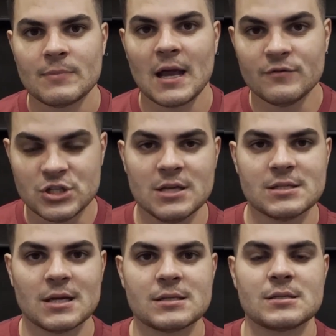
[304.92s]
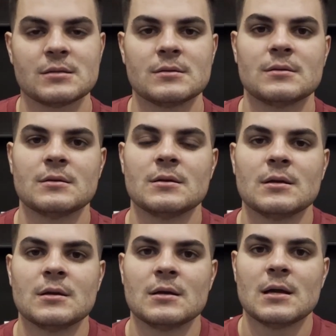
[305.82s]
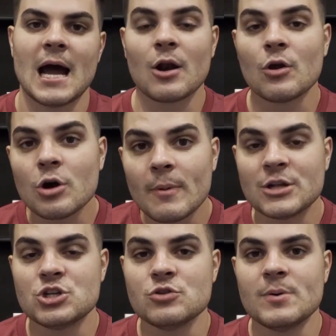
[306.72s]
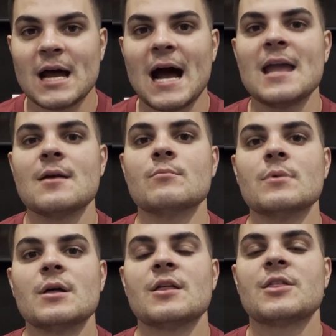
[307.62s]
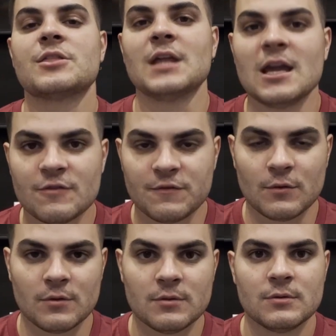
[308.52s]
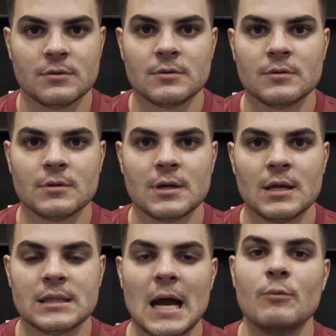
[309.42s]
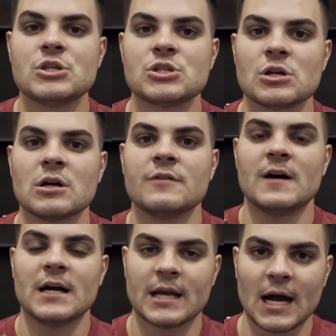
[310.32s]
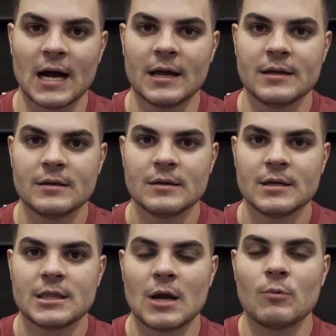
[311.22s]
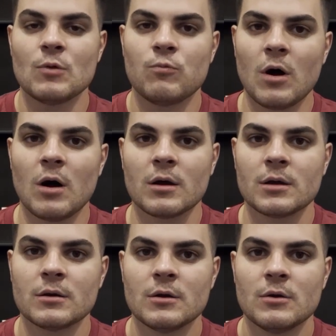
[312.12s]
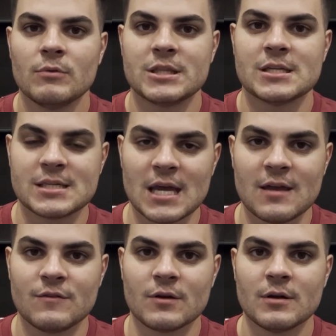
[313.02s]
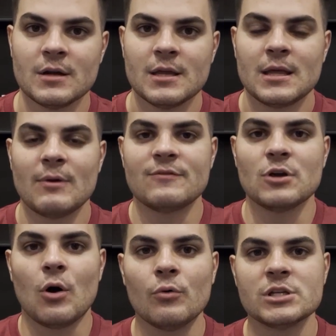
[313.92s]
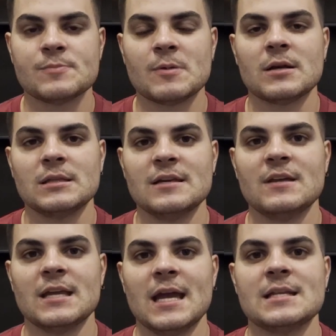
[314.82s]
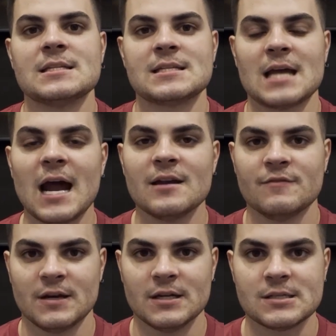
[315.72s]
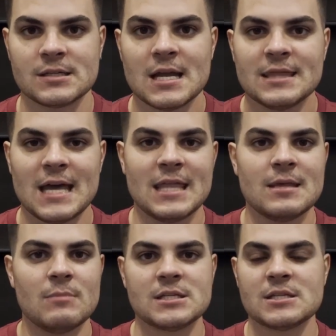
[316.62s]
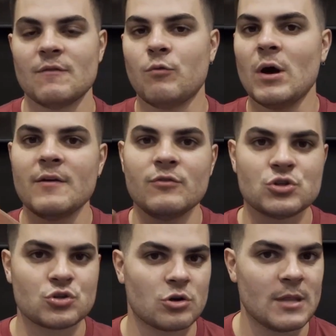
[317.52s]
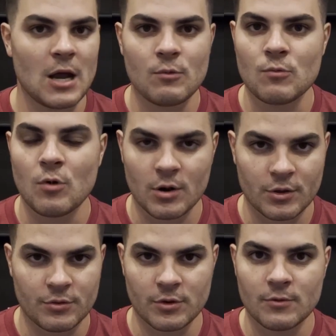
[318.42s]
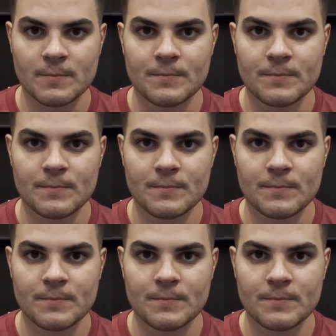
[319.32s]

of Jesus. I don't know about you, but I am thankful that we serve a God, that we walk with a Savior, that we have the Holy Spirit living inside of us, that in the midst of whatever storm that we walk through,